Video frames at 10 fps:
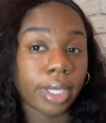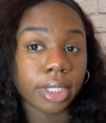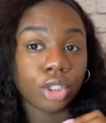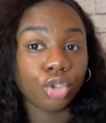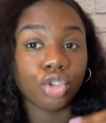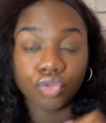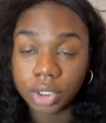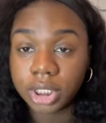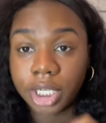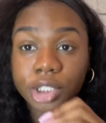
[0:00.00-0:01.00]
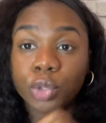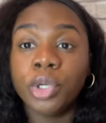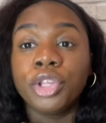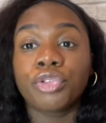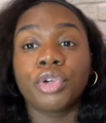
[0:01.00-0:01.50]
until you reach that
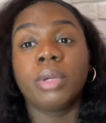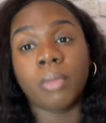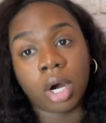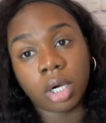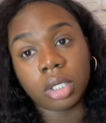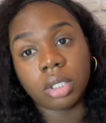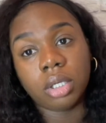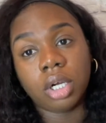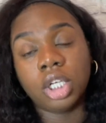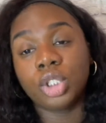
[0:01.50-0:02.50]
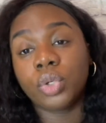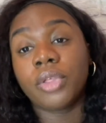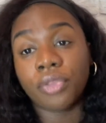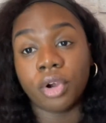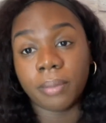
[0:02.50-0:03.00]
23 mark or the
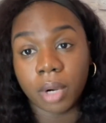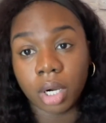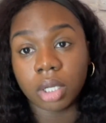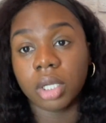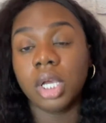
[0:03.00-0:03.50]
23rd mark